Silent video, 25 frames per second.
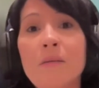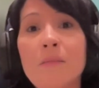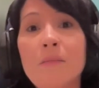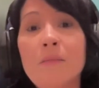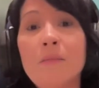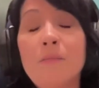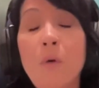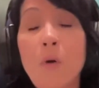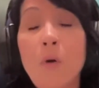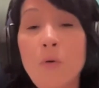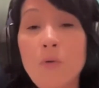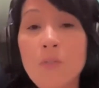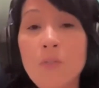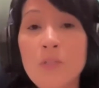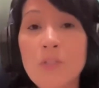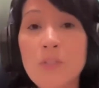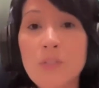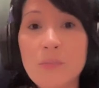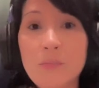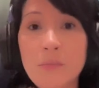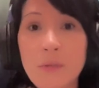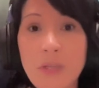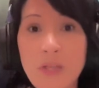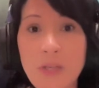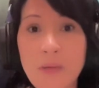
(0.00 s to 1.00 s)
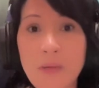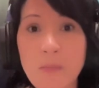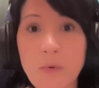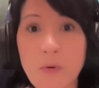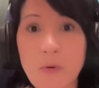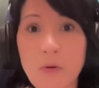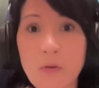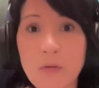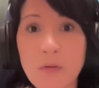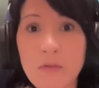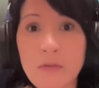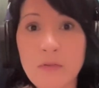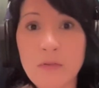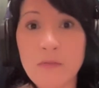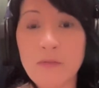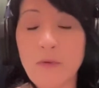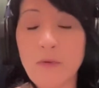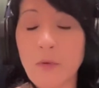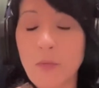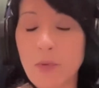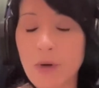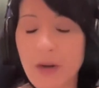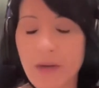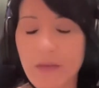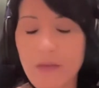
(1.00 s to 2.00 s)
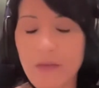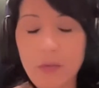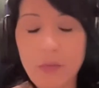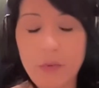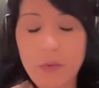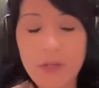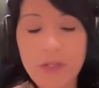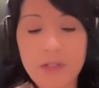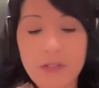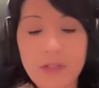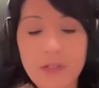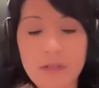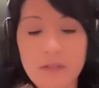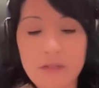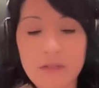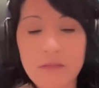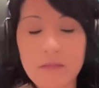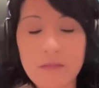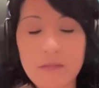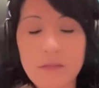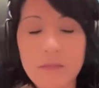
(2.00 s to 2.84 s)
Most people, for whatever reason,